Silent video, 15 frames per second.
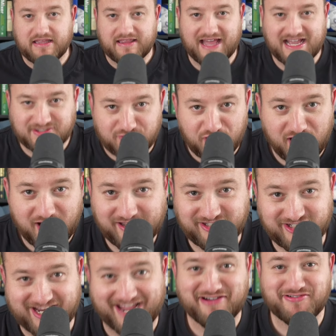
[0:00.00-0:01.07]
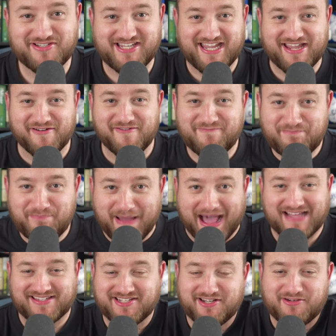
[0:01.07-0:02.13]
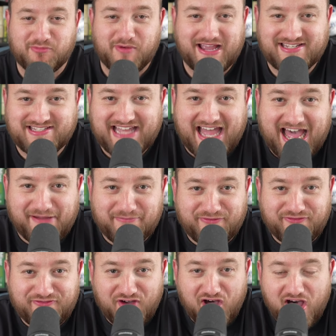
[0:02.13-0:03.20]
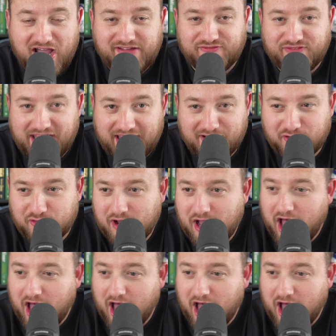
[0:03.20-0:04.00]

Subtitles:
That's right. Chelsea have battered West Ham 5-0.